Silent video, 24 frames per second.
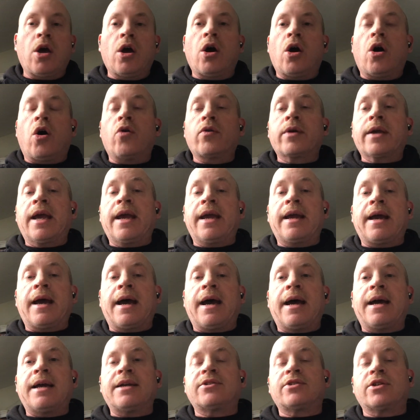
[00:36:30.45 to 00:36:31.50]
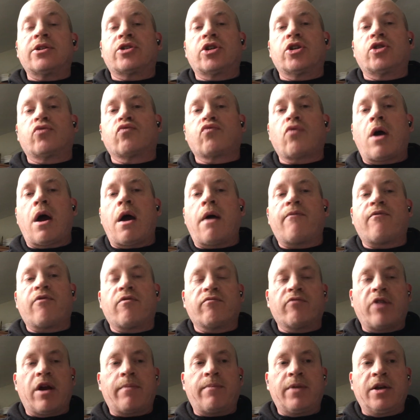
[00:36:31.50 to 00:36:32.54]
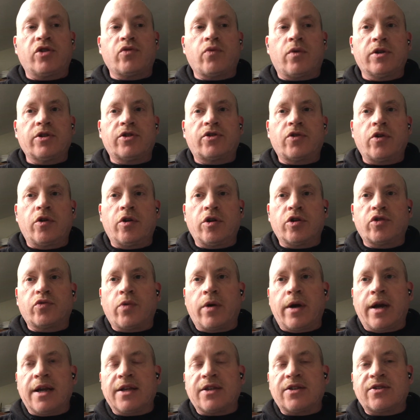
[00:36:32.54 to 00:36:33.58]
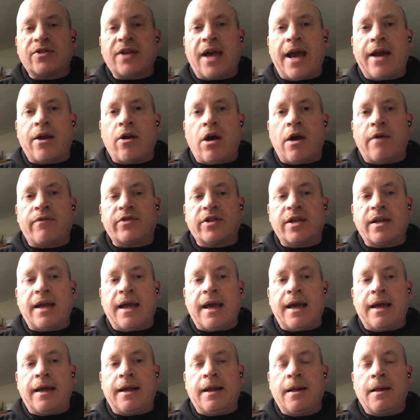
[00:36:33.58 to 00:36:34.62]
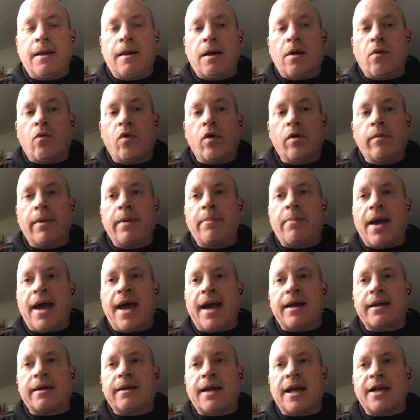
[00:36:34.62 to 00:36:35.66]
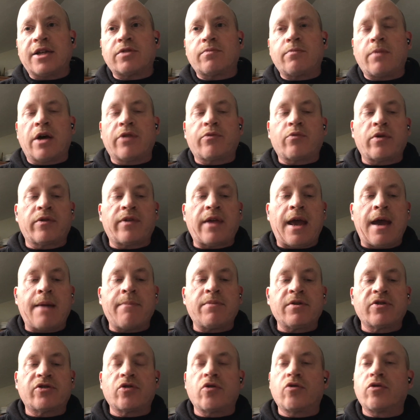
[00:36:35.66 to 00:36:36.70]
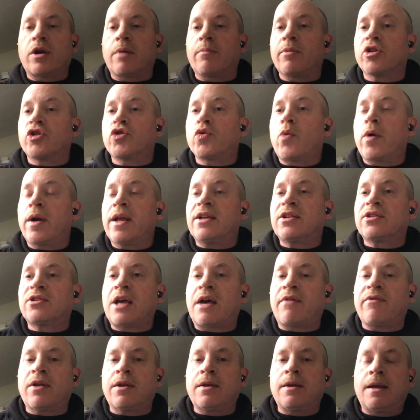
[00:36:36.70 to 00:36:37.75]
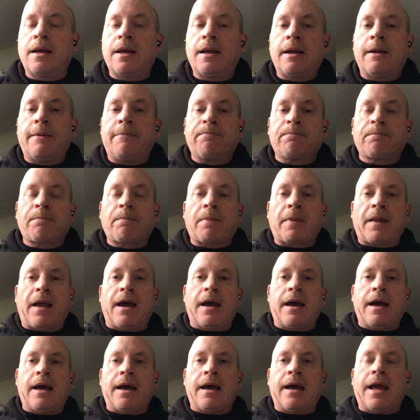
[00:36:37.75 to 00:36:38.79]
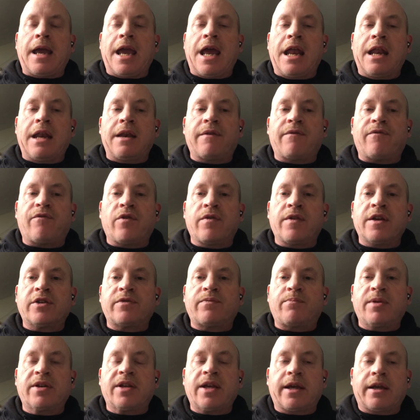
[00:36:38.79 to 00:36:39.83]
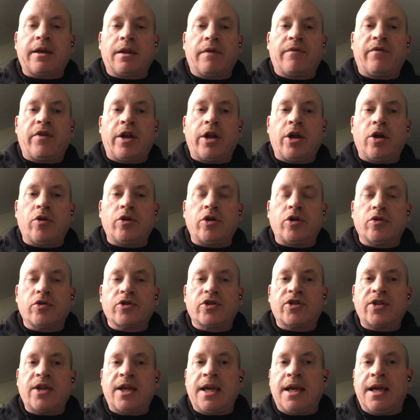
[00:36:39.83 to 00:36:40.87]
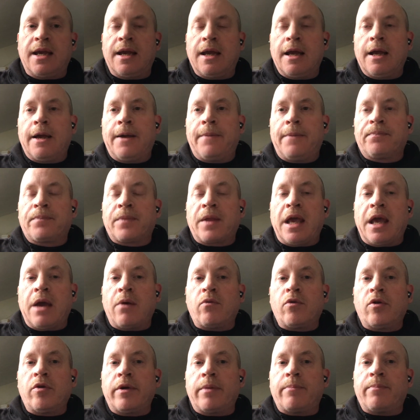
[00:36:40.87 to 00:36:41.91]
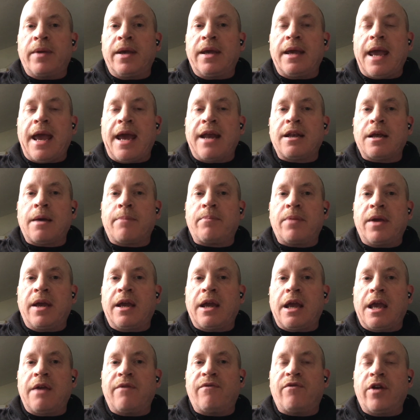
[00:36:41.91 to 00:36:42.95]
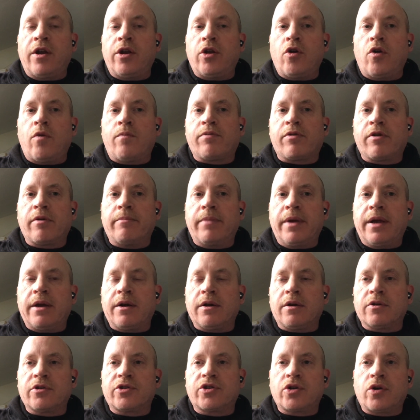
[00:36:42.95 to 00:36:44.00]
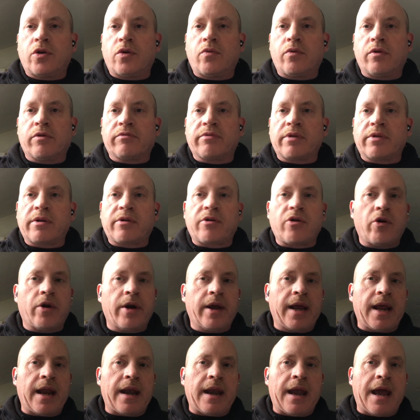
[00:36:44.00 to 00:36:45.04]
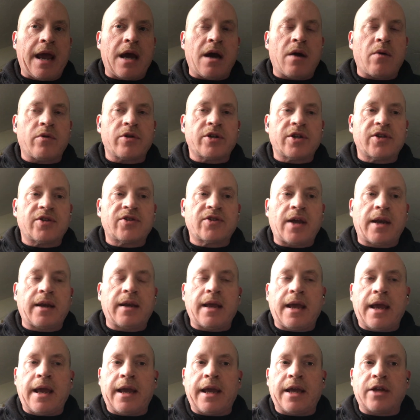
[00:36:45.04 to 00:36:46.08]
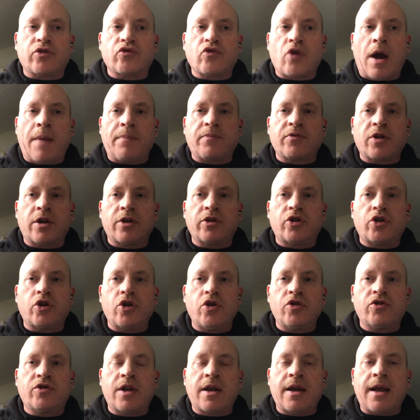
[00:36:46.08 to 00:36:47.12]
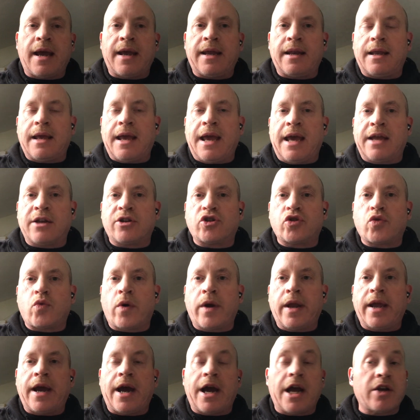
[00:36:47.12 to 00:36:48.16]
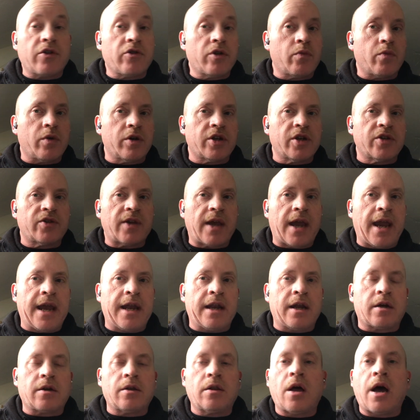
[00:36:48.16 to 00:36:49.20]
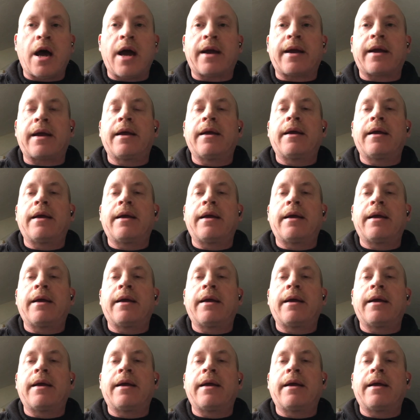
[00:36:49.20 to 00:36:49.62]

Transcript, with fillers: Okay, guys, this is Rob from Red Beach One Studios. We're going to sign off today. We'll be back next month with episode number 27. Uh, and for this particular video, you'll see it will be end up being a video premiere. So we're recording it now, which is Sunday. It drops on Tuesday night at 2000, which is 8 o'clock